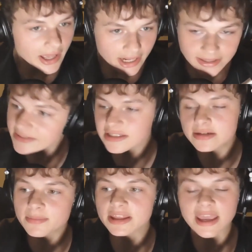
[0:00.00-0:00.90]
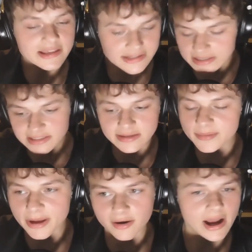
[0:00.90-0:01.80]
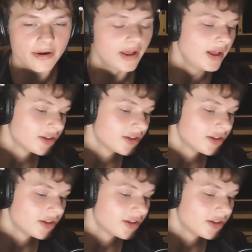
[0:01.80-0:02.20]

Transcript: and it doesn't seem to be the case. It doesn't seem to bear out.